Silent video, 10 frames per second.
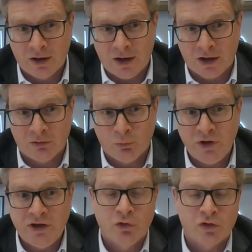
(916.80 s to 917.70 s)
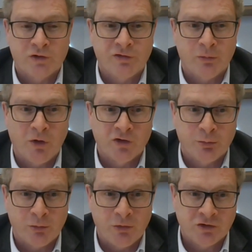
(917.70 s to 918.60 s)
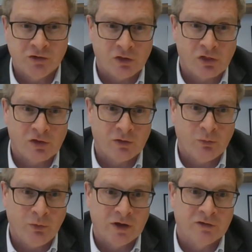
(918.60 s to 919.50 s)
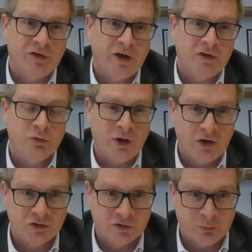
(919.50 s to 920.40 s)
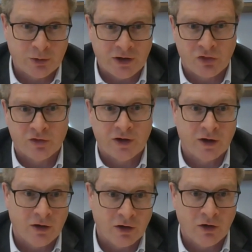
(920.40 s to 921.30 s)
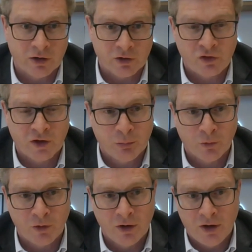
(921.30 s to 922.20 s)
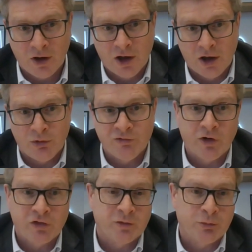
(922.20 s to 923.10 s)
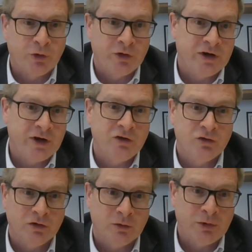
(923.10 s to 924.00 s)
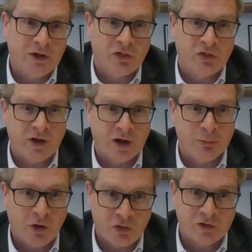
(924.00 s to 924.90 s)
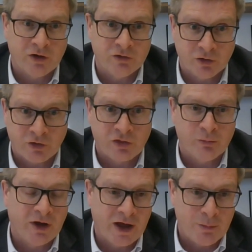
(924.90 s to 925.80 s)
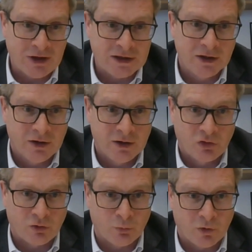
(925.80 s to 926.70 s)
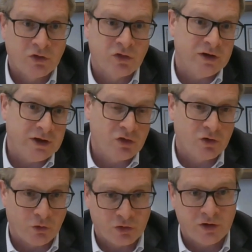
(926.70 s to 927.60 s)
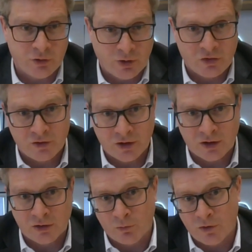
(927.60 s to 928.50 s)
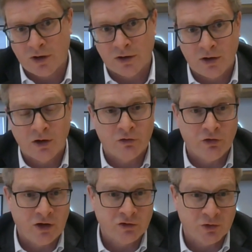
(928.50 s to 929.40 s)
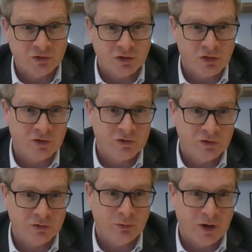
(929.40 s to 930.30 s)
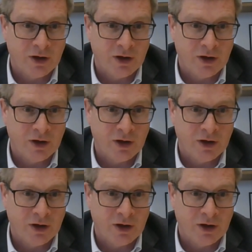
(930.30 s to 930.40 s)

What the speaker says: And we use it for multiple missions. We can fly to Asia, to places like Hong Kong and Singapore. We've also deployed it into places like Boston and Dulles and Miami. So it works on the east coast of the US, and it can work on longer range missions into